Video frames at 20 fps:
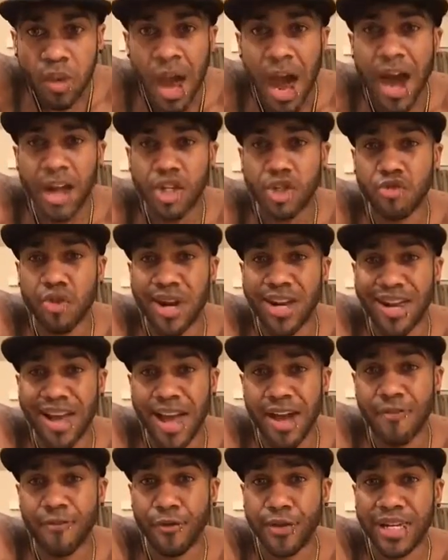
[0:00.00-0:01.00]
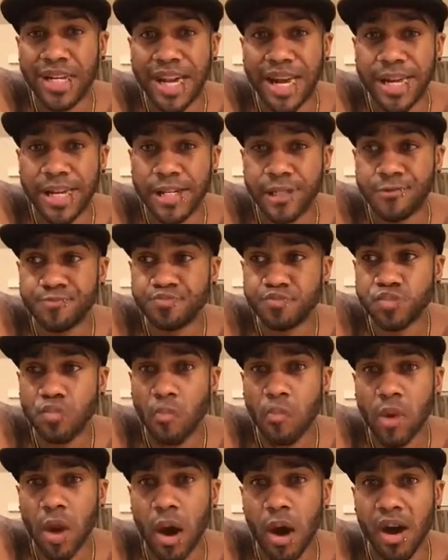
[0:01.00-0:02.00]
I train every day
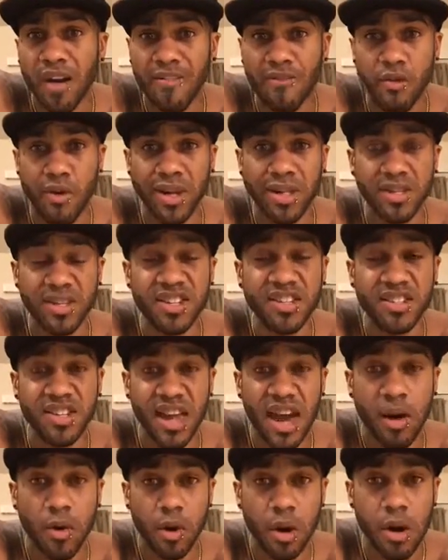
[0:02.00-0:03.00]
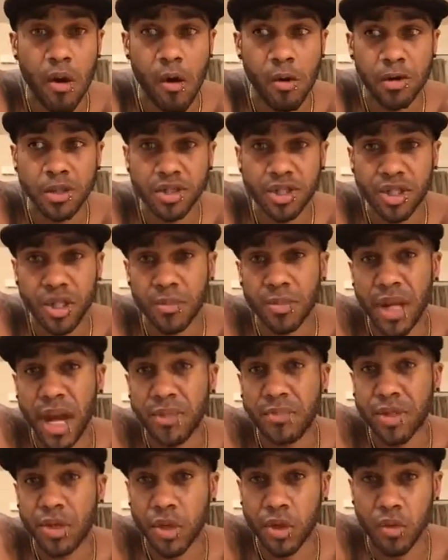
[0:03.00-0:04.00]
for at least an hour,
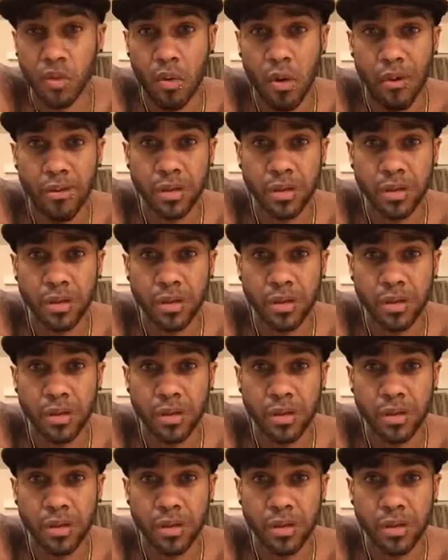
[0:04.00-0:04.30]
sometimes 2.